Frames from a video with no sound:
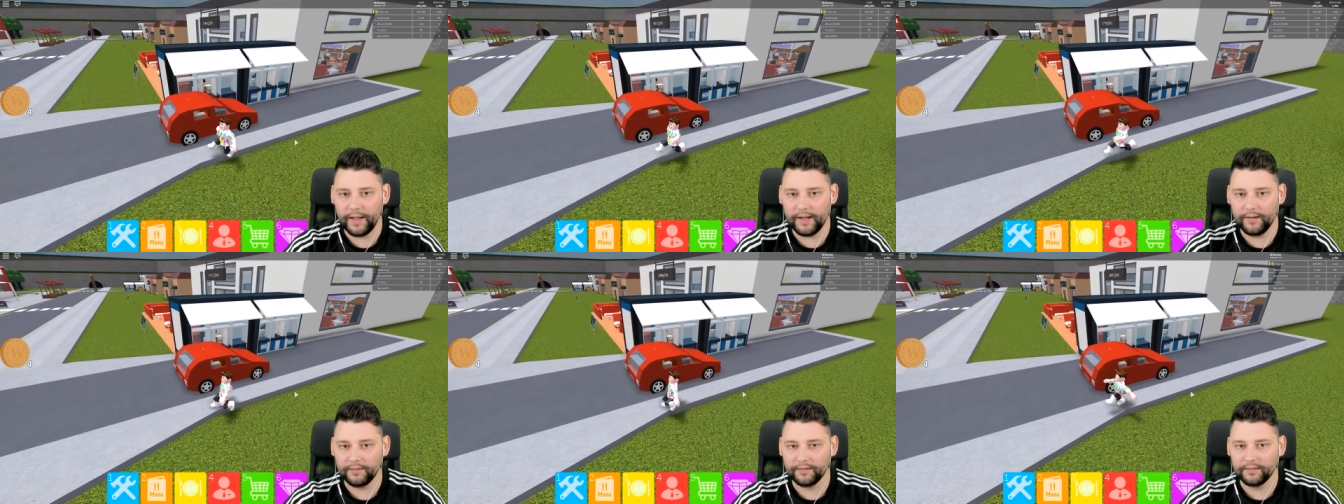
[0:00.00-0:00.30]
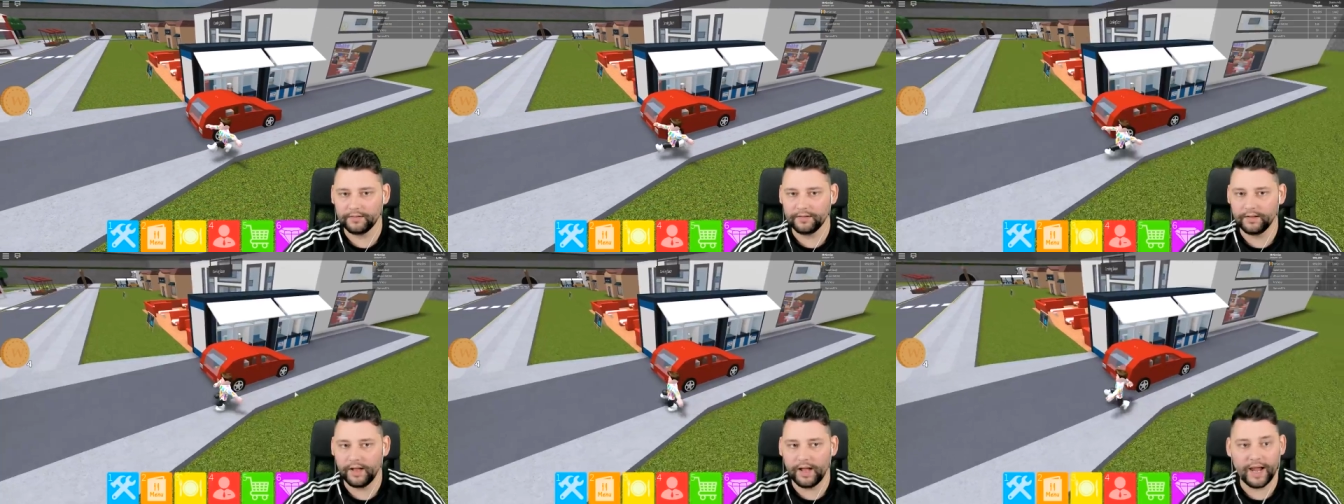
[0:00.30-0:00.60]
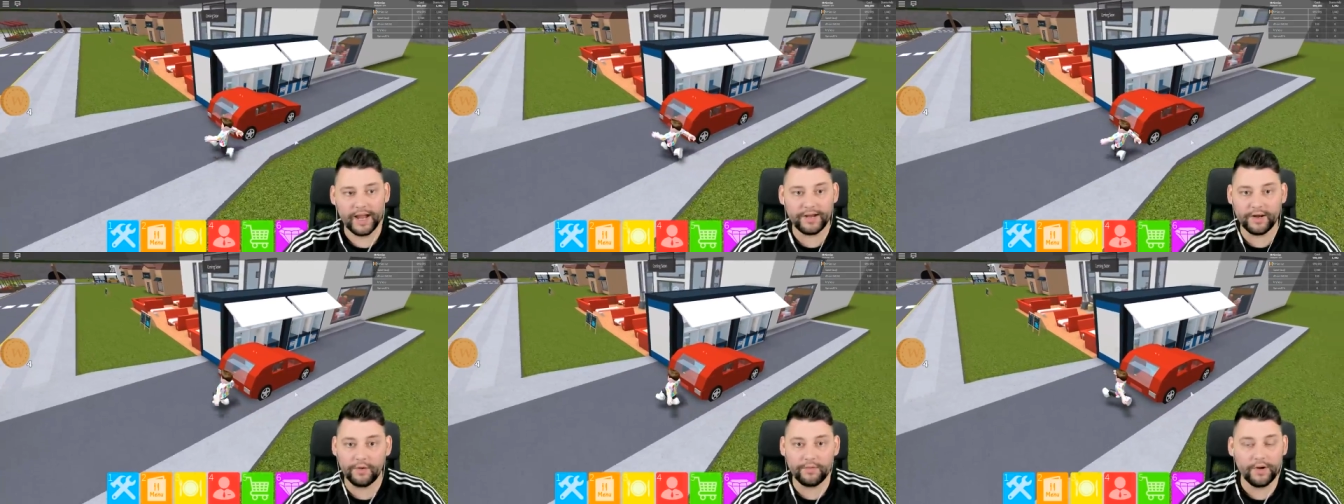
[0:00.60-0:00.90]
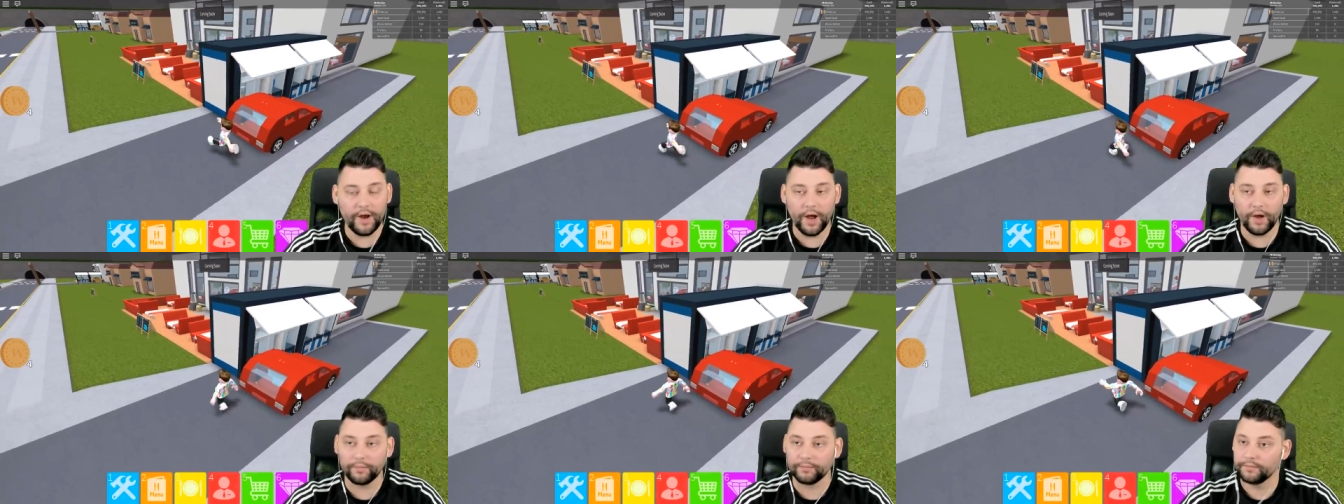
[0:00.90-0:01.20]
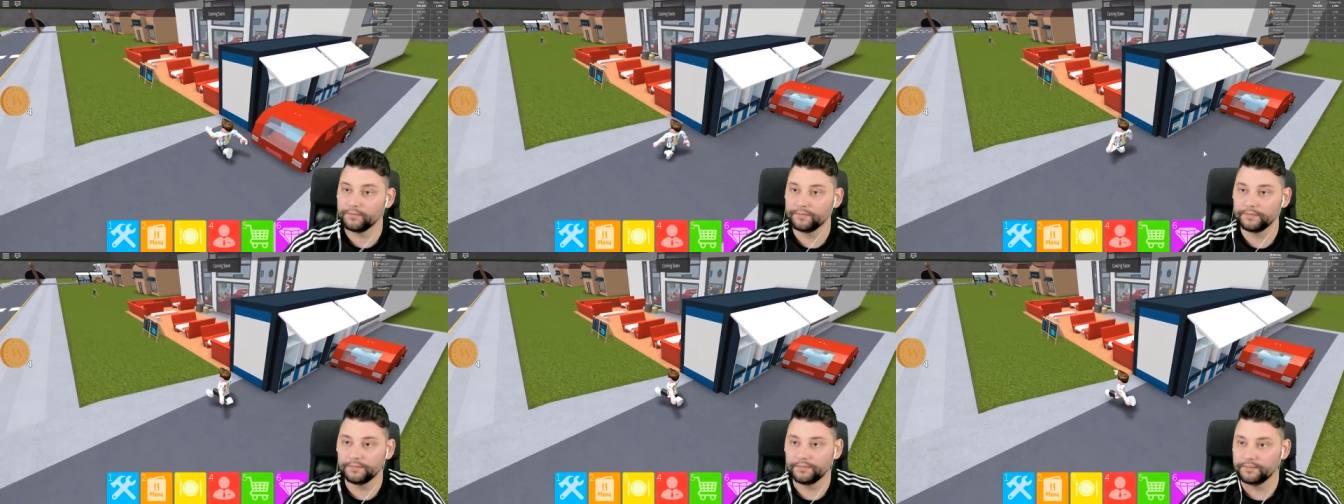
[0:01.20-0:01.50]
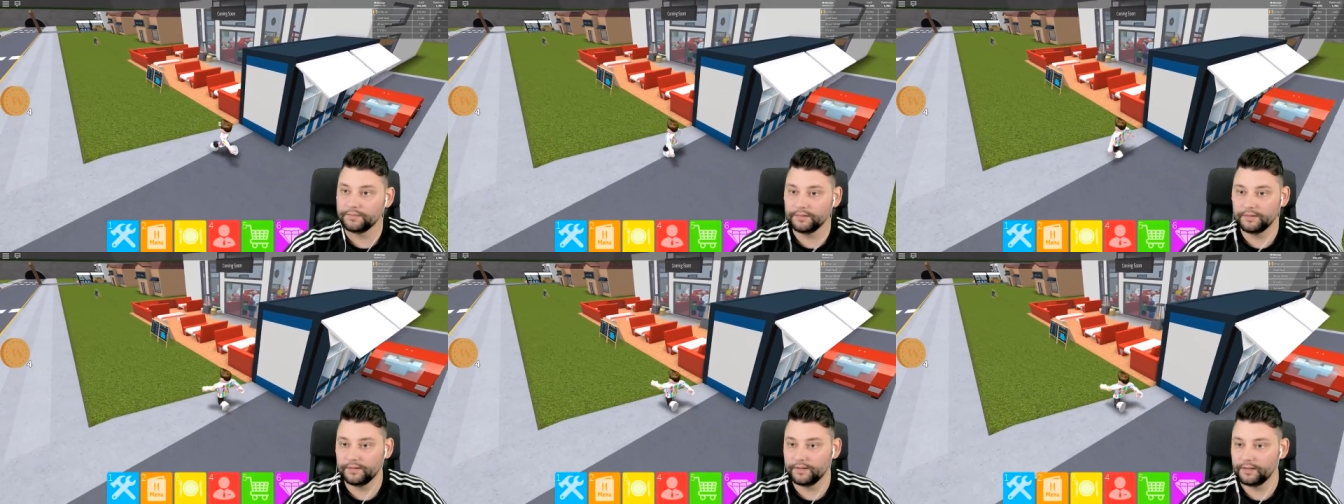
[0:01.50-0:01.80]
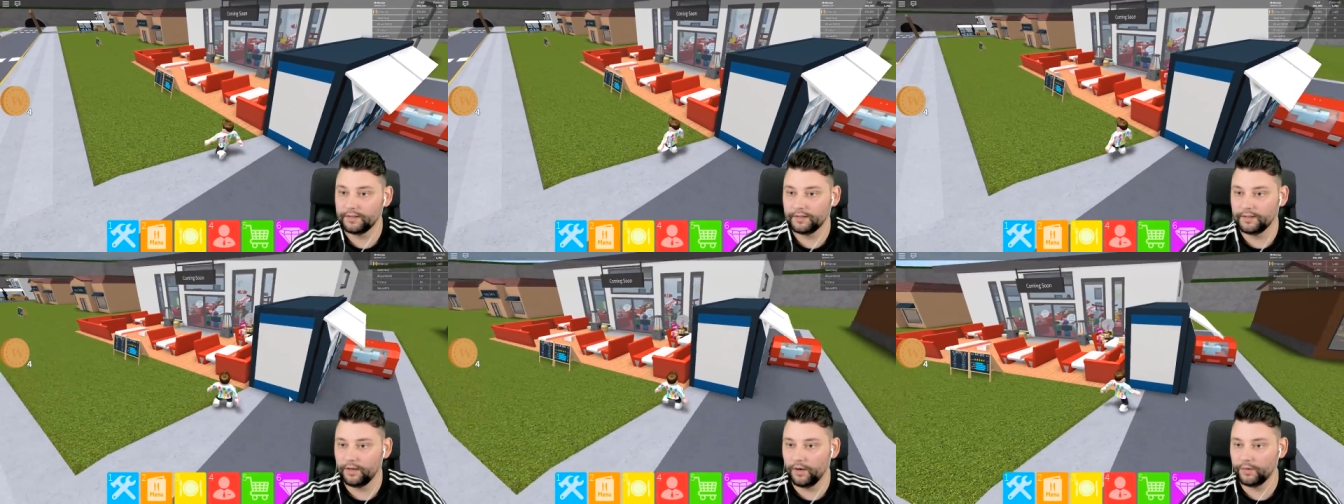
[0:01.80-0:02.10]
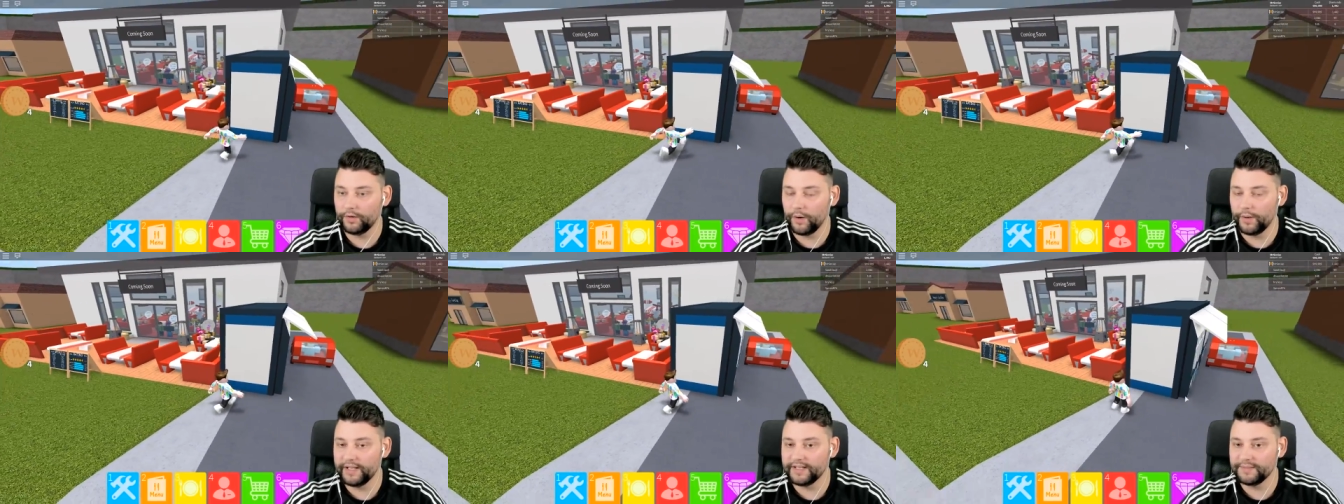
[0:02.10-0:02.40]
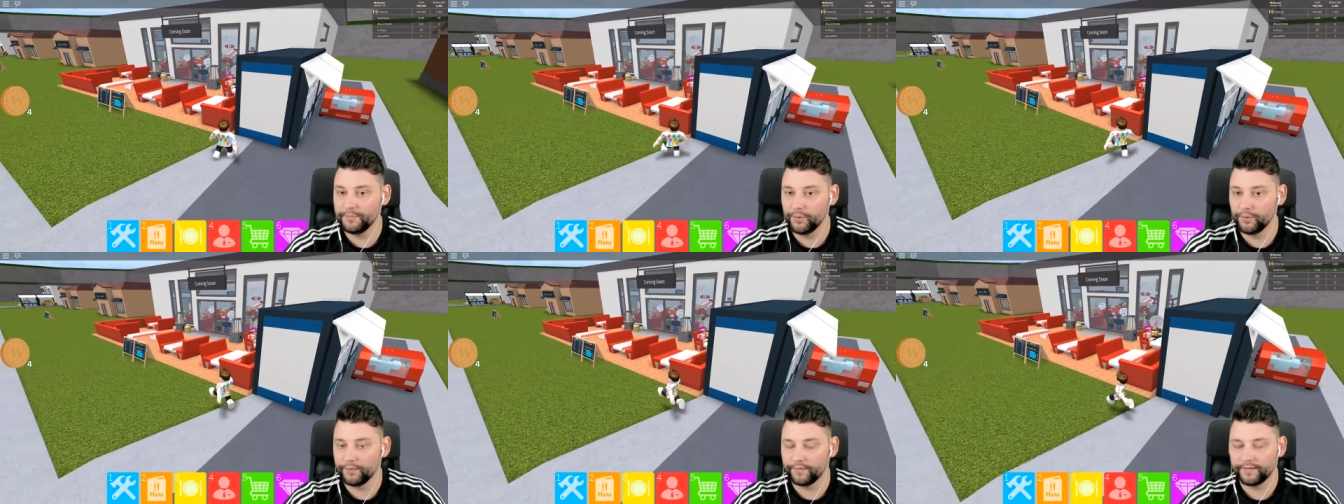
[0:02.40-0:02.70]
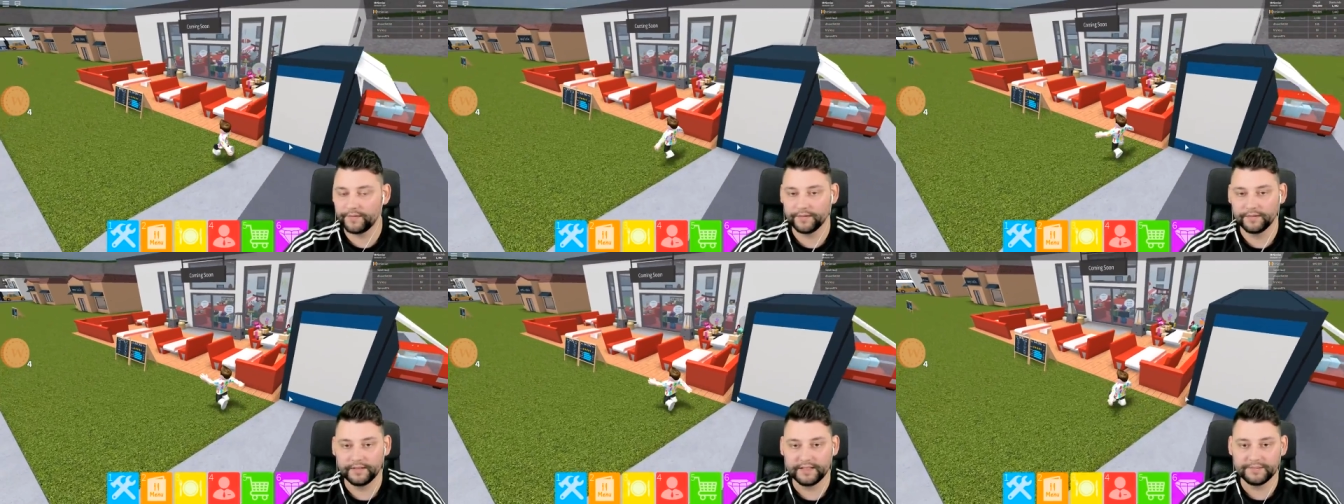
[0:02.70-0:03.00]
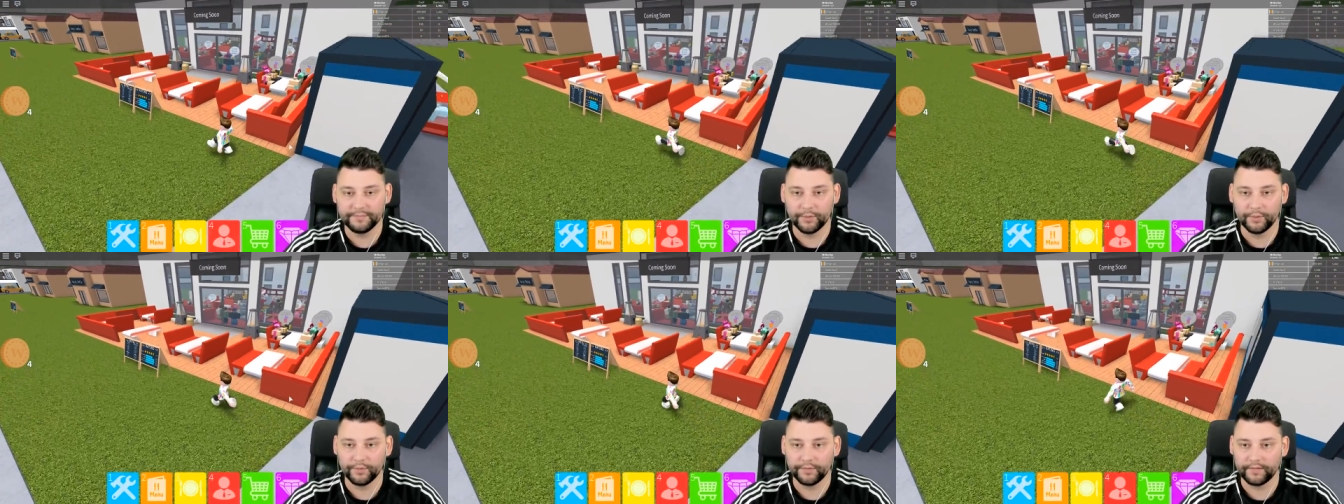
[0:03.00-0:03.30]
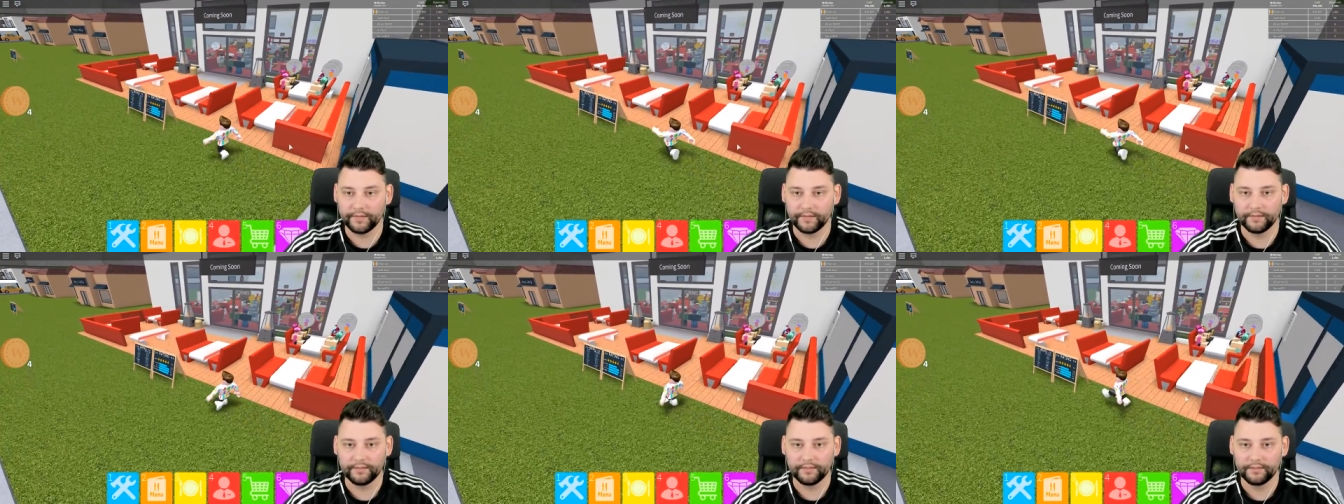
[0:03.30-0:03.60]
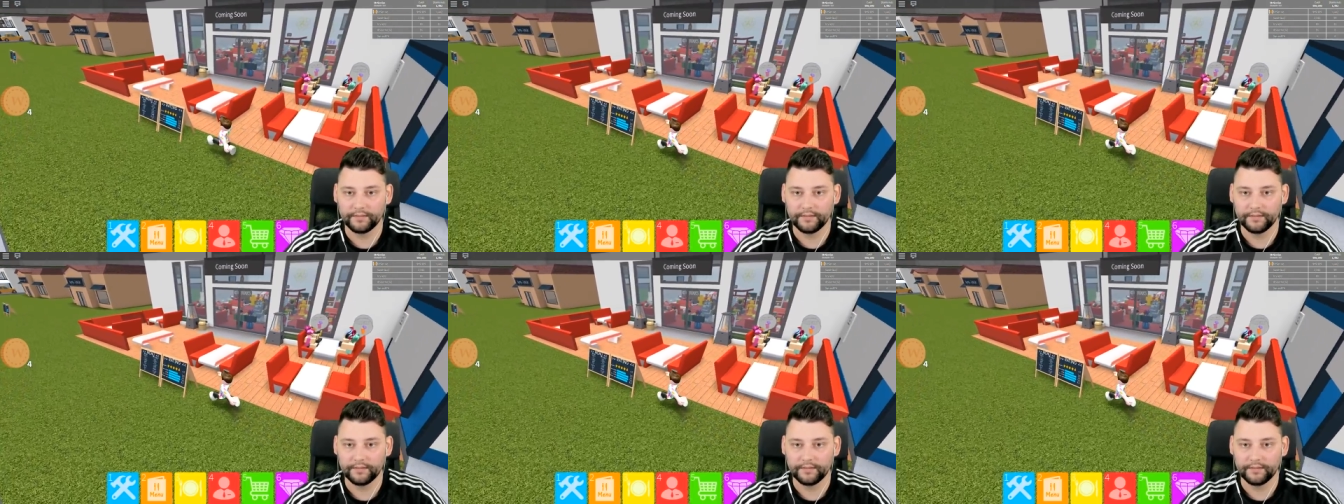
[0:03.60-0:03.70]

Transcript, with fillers: him out? I don't know. Oh no, he's moved. He's moved.